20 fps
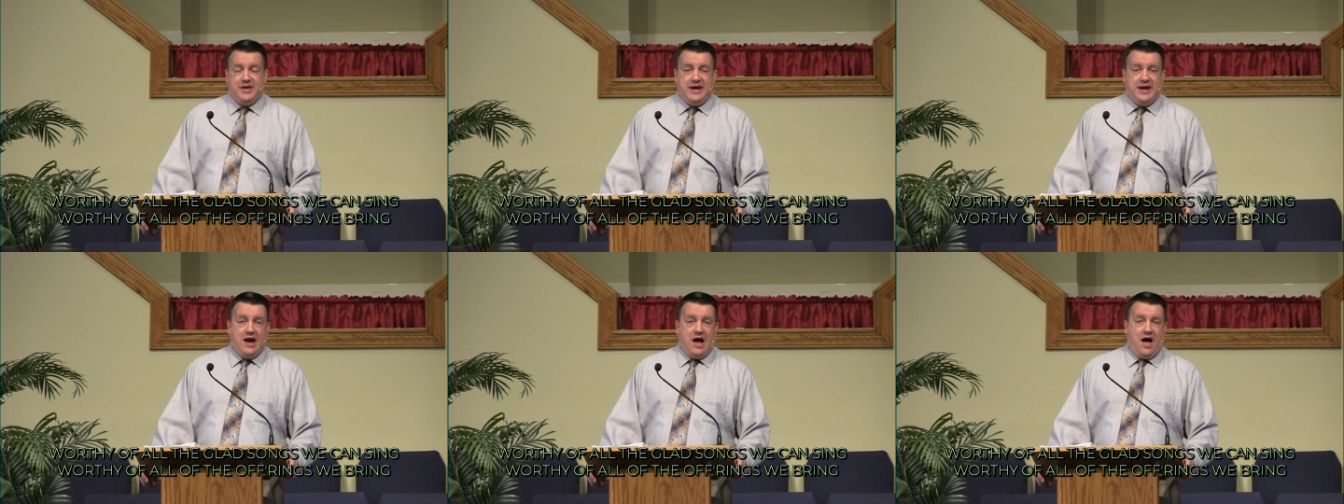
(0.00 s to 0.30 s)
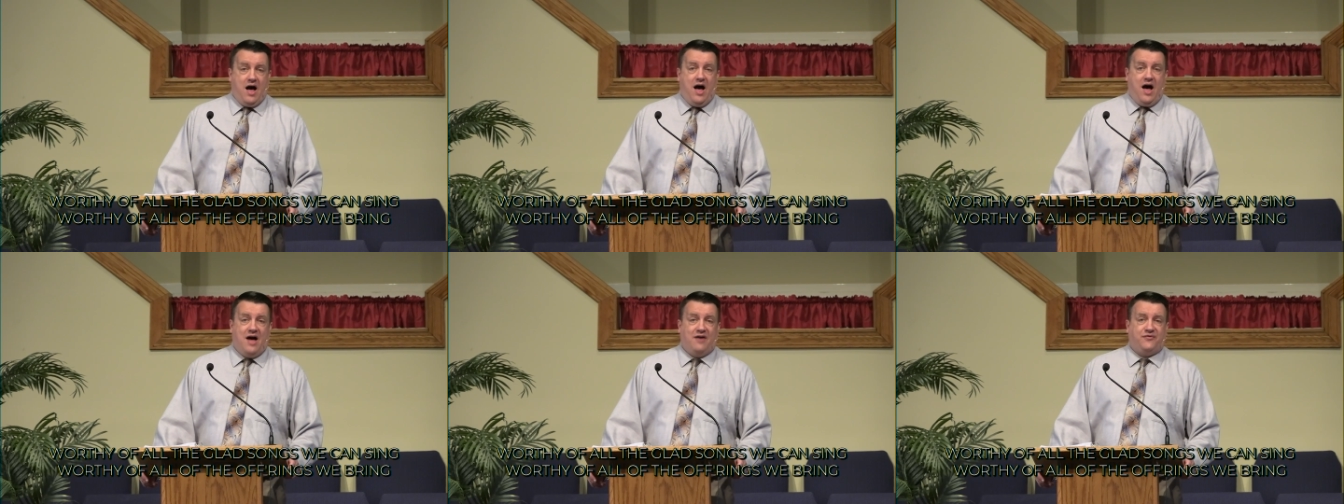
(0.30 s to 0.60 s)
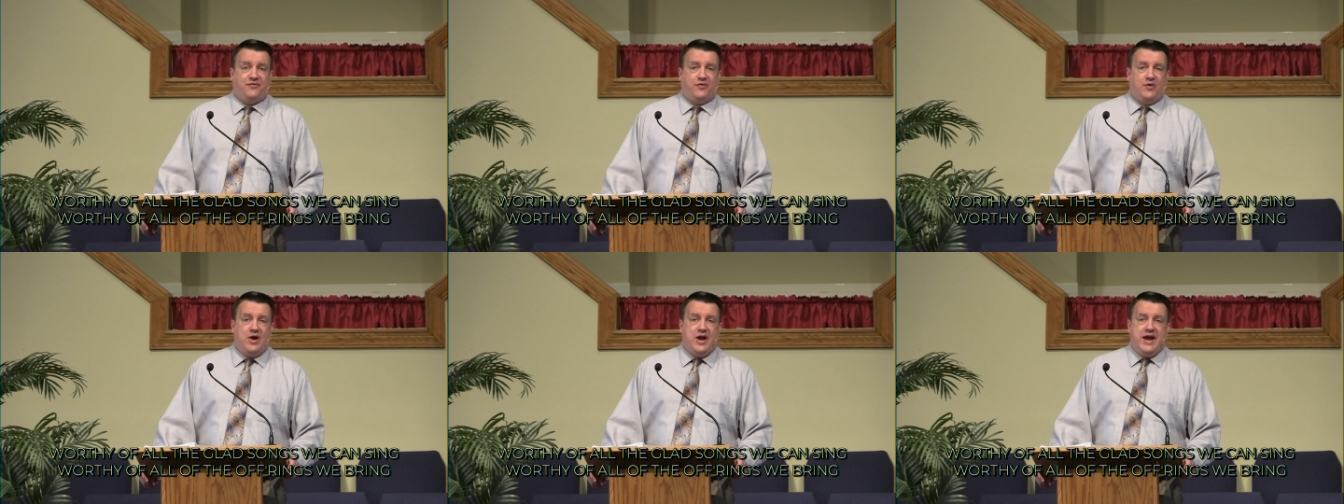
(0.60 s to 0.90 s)
the
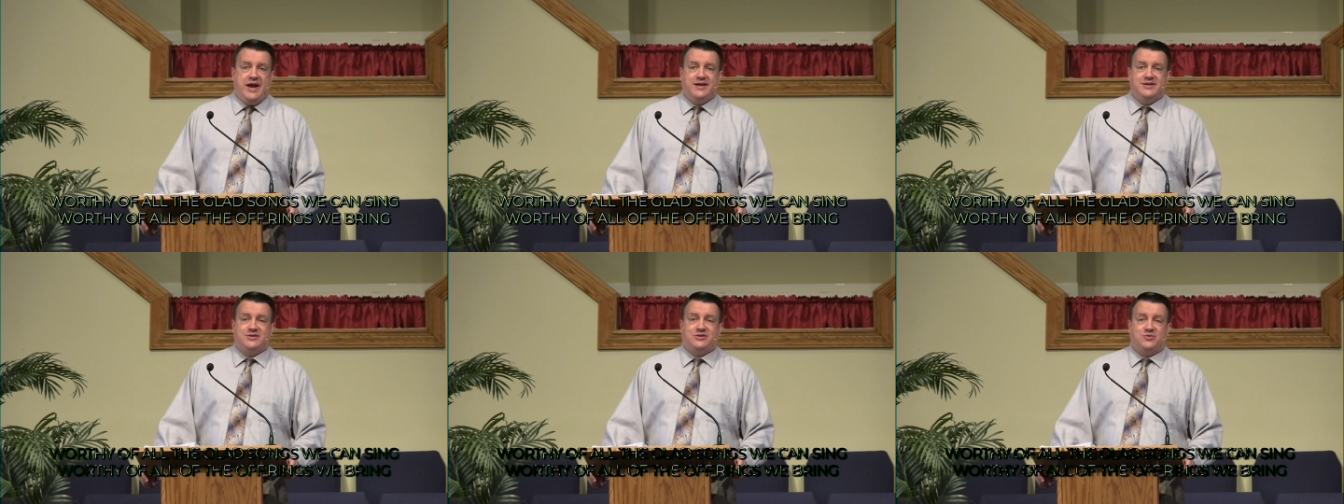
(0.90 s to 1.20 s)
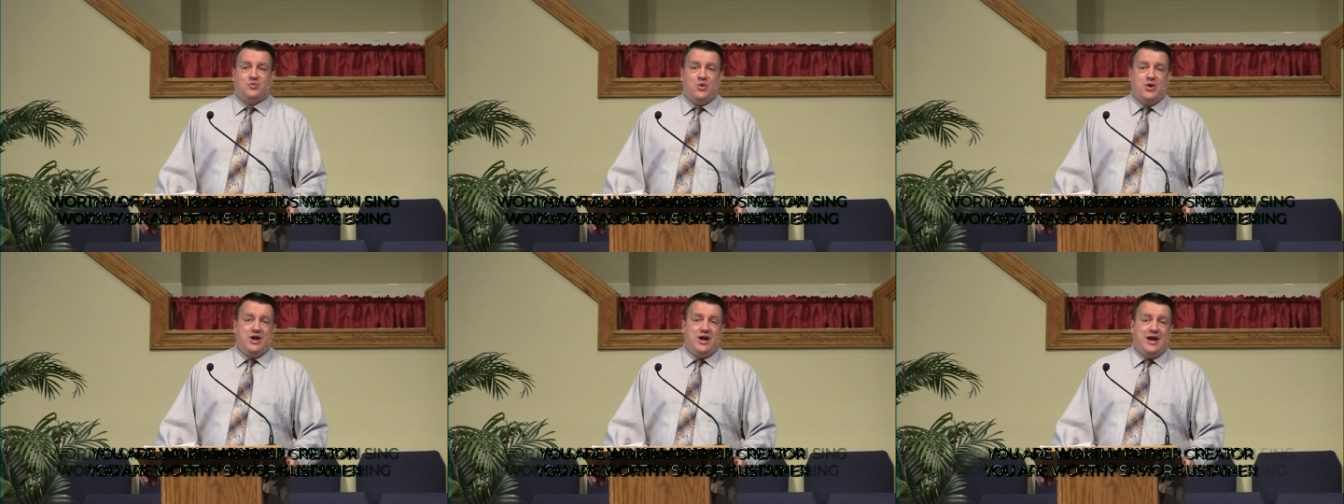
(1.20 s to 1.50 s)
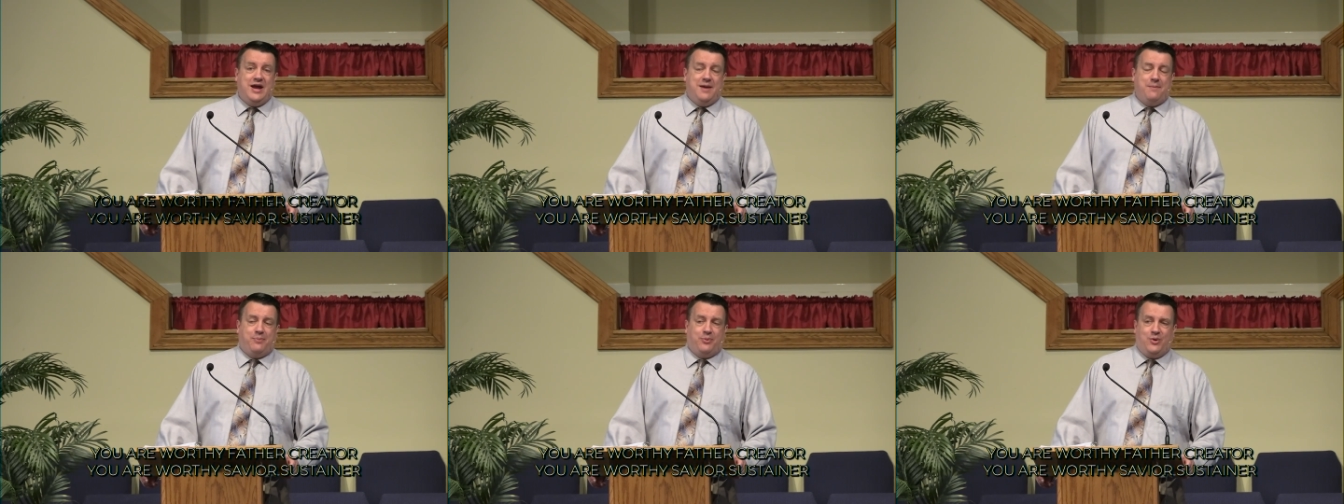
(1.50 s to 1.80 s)
offerings
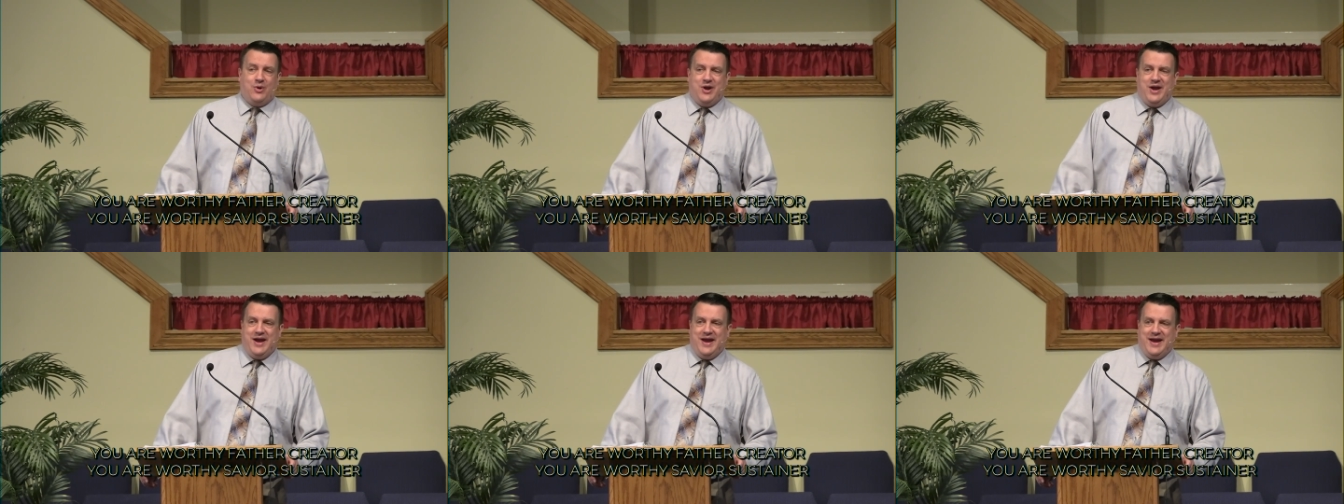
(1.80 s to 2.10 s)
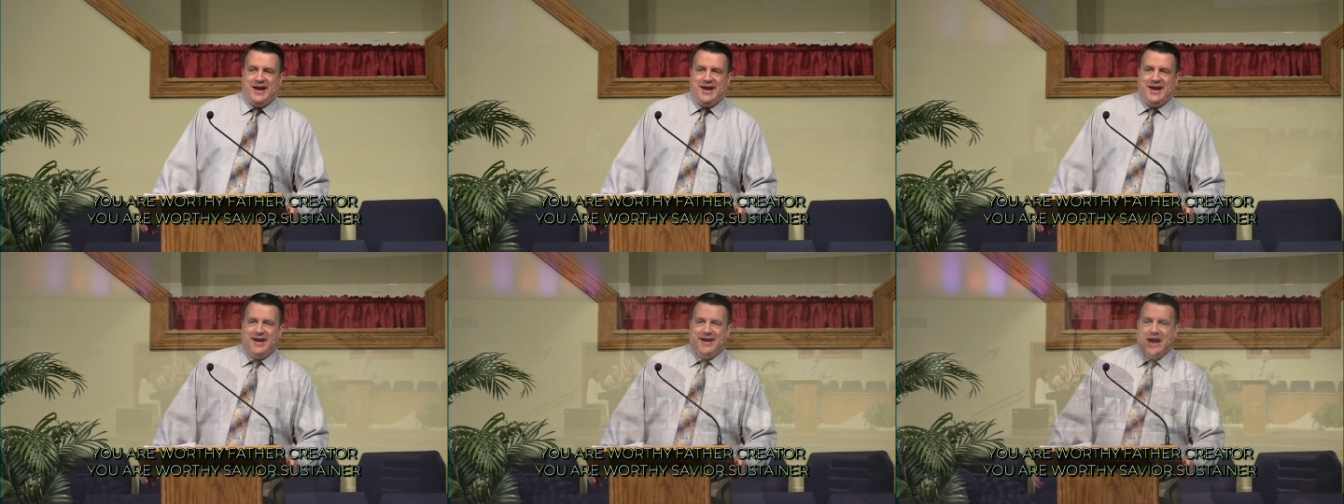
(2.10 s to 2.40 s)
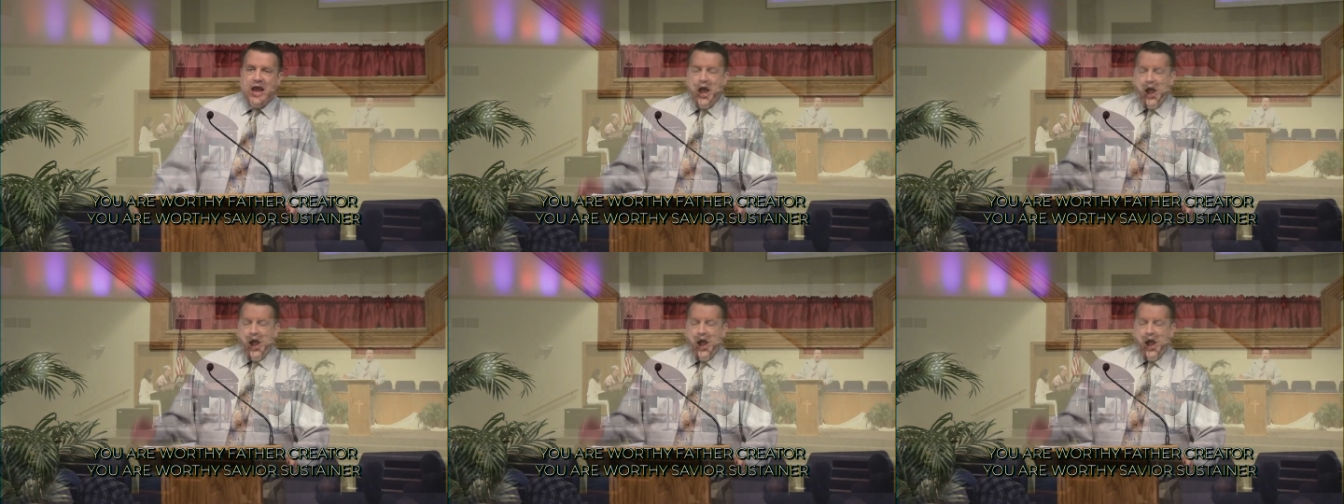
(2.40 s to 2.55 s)
we bring.